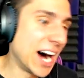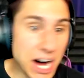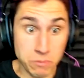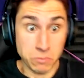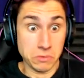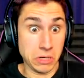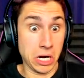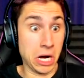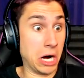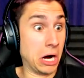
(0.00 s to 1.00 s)
Oh,
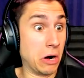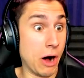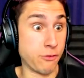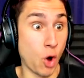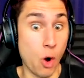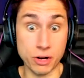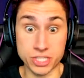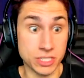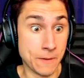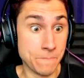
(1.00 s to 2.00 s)
oh, of
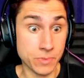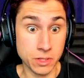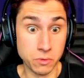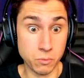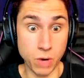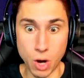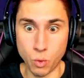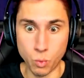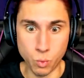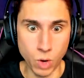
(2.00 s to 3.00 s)
course.
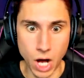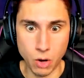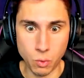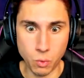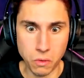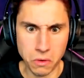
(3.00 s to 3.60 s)
Whoa, whoa.